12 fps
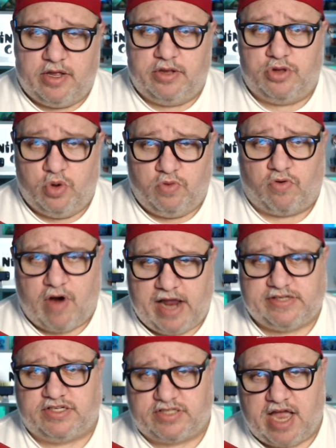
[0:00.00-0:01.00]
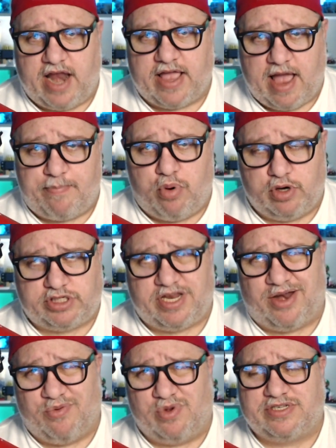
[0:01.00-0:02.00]
New Horizons kind of got pushed and
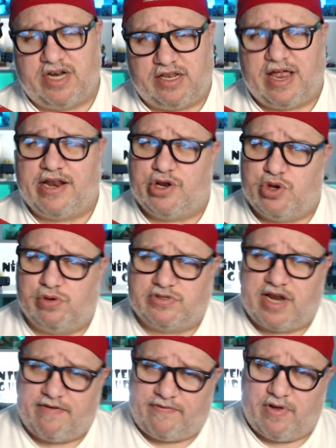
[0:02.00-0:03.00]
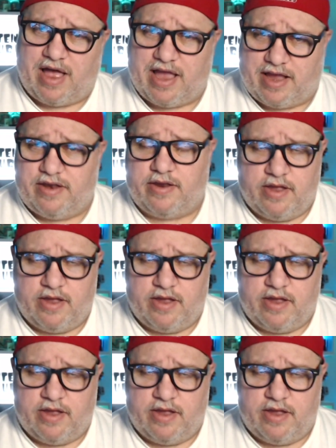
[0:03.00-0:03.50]
there wasn't a lot of news, and I felt I could